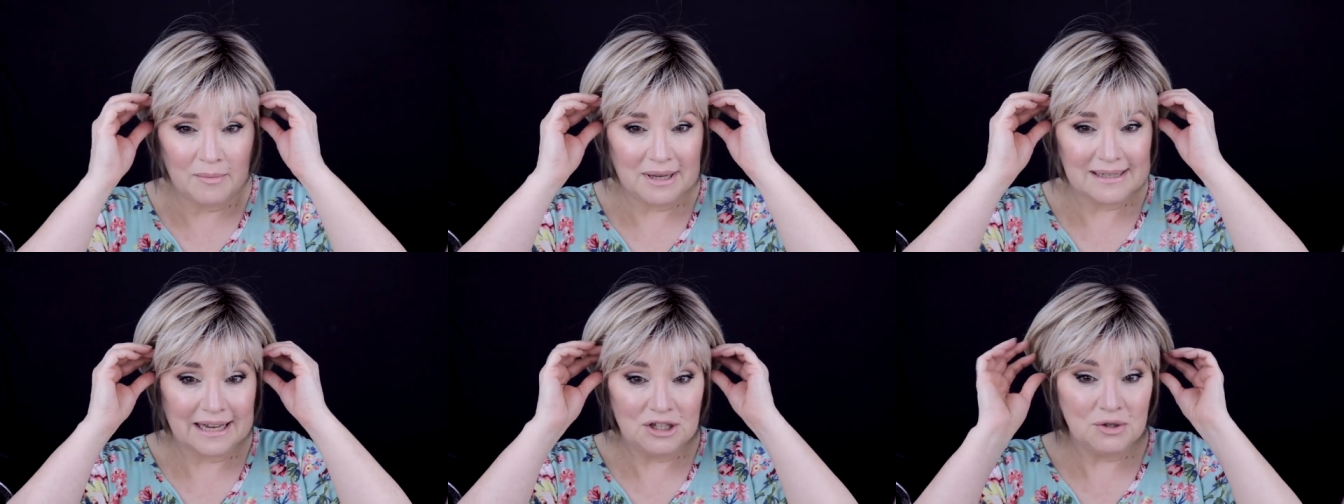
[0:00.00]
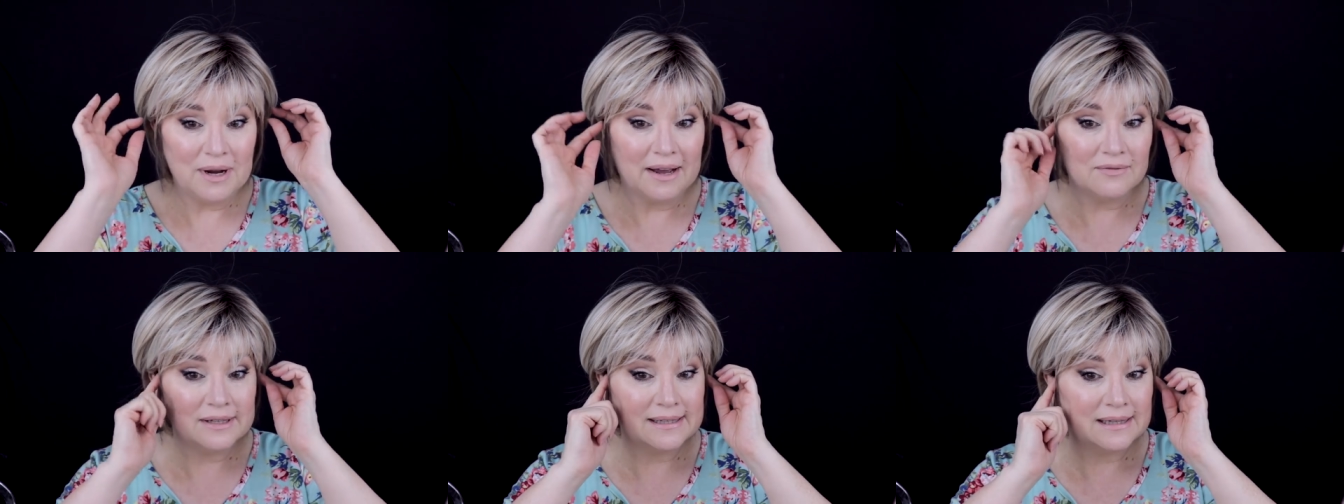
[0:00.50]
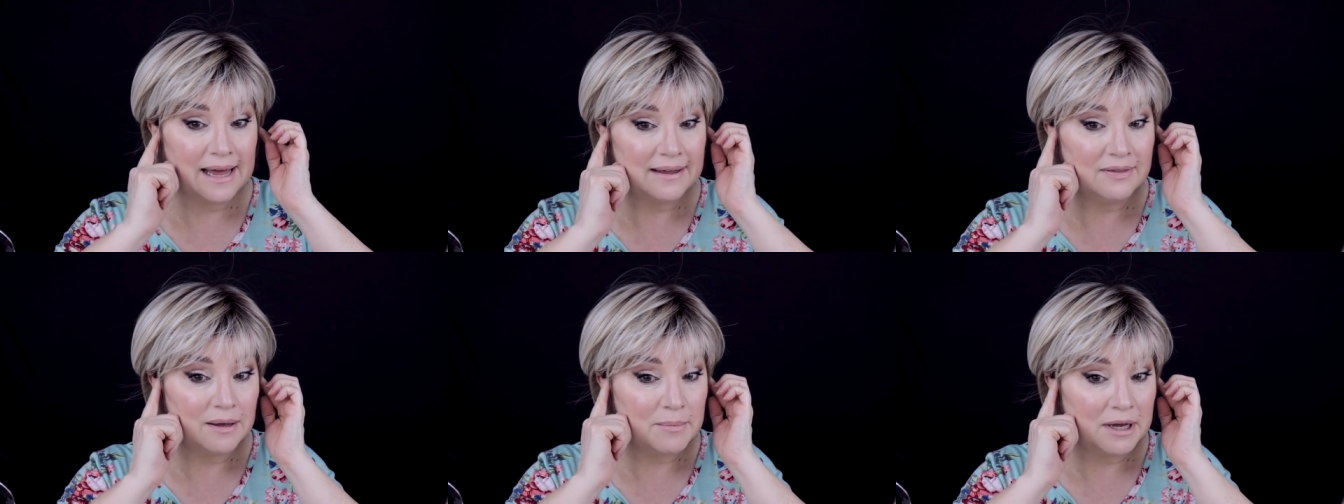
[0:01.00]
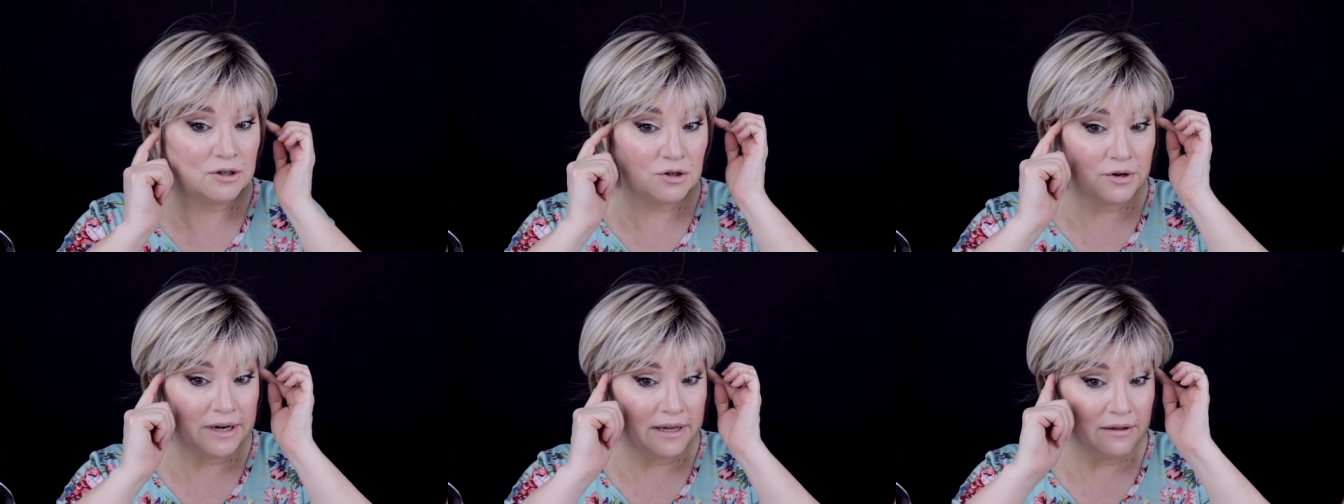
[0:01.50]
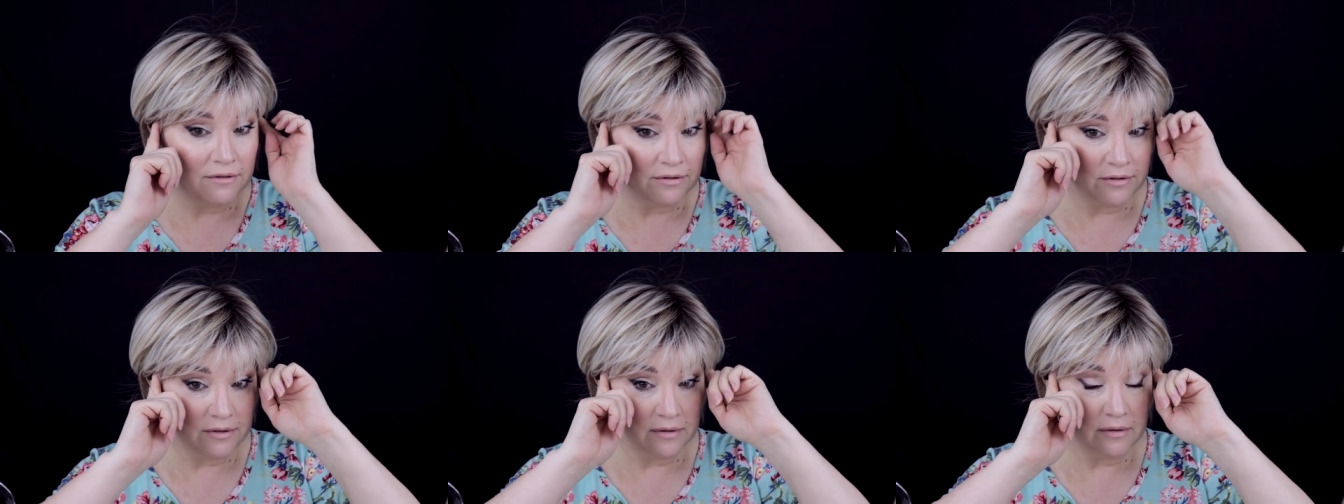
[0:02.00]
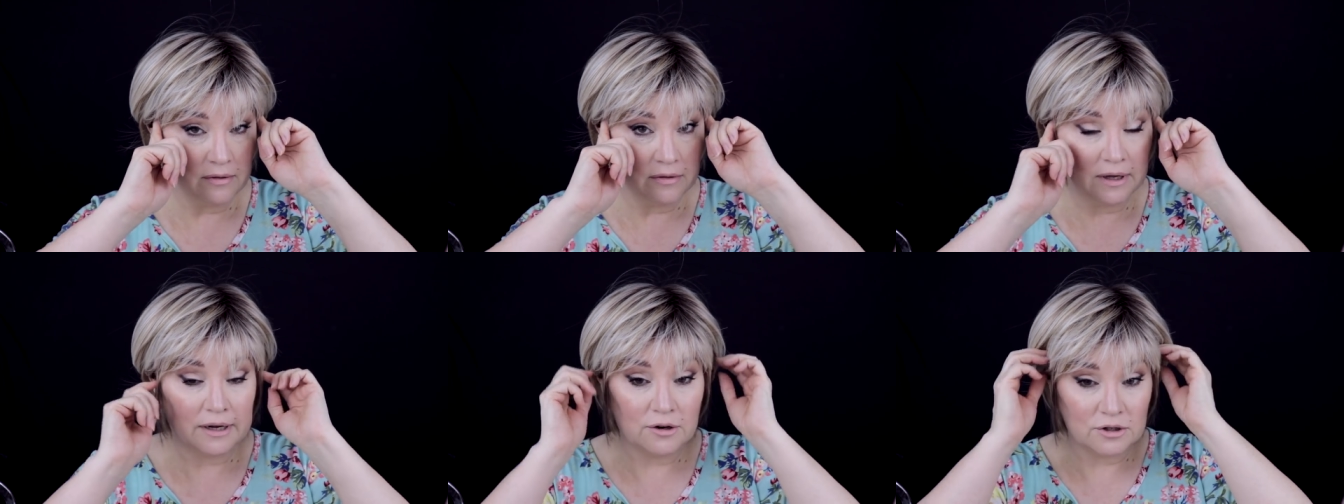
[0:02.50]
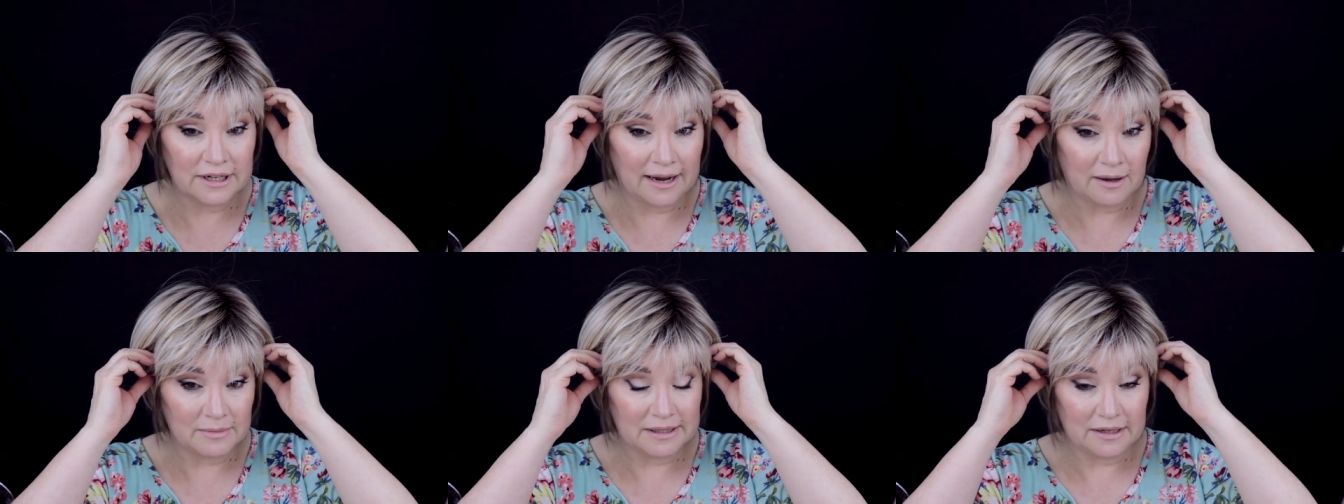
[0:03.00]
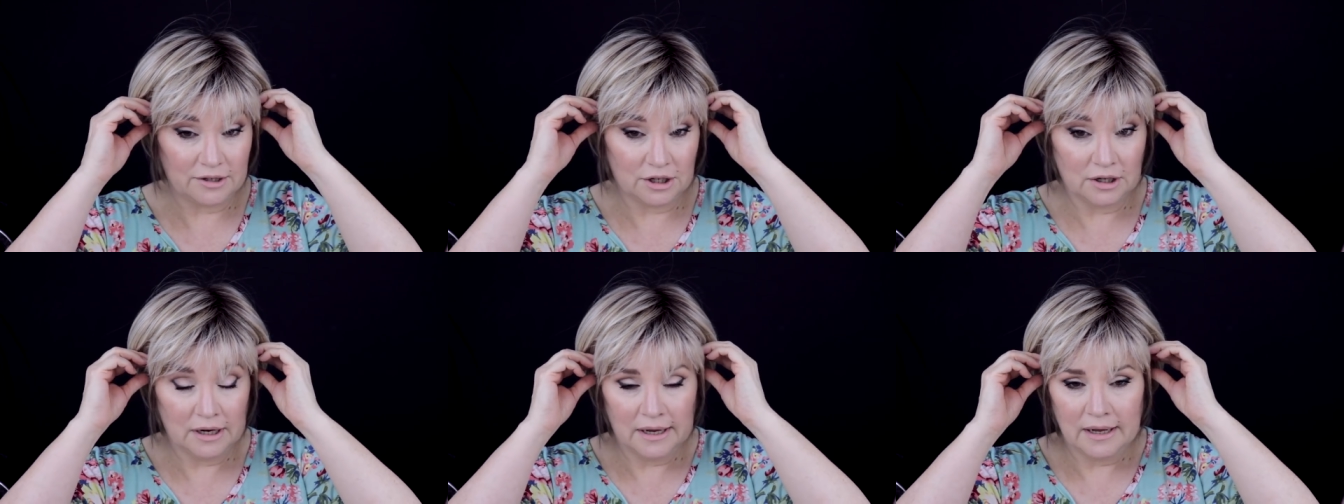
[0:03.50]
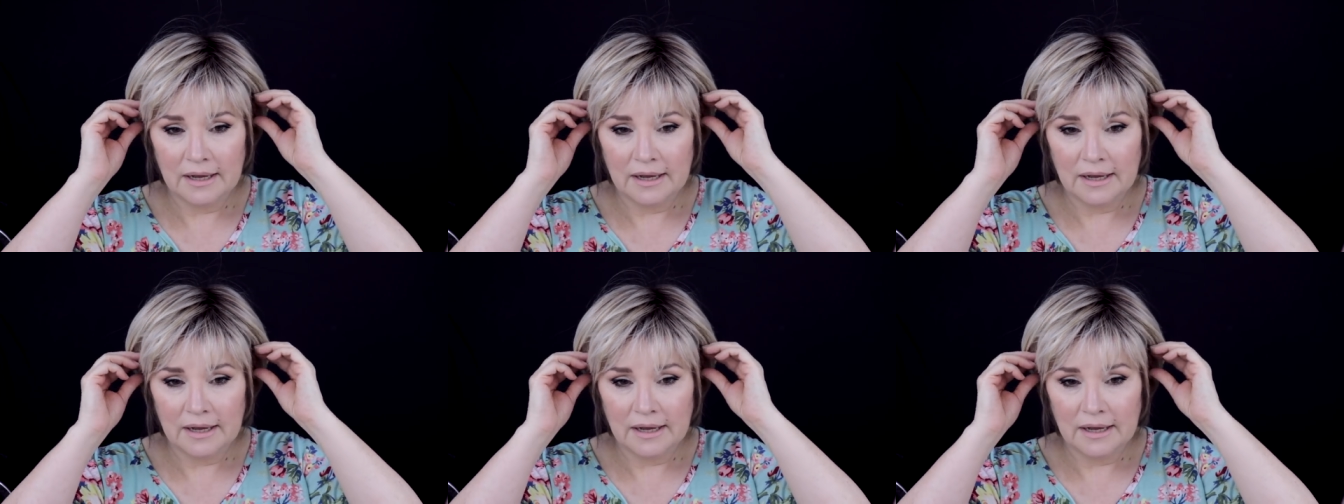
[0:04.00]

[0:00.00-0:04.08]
because I do have to slide them underneath the ear tabs here.